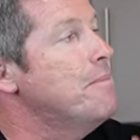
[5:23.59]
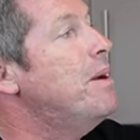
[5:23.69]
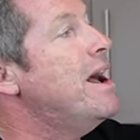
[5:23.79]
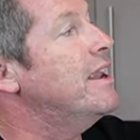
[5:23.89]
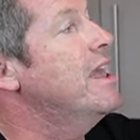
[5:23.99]

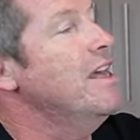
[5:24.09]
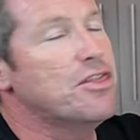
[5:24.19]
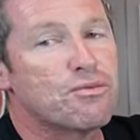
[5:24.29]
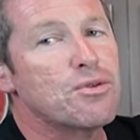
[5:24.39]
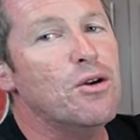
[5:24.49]
But
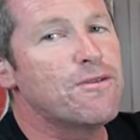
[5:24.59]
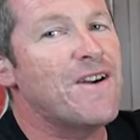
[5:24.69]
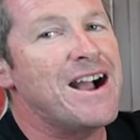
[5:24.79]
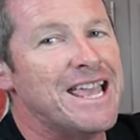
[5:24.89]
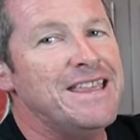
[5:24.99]
the real
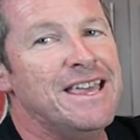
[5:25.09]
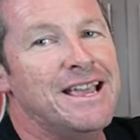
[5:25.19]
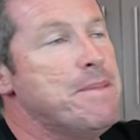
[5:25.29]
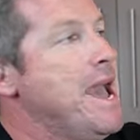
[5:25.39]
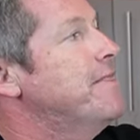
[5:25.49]
funky
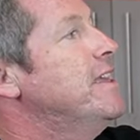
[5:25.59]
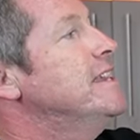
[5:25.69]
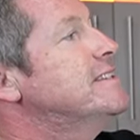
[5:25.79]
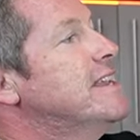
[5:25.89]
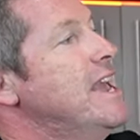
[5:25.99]
thing about
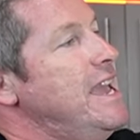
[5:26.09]
this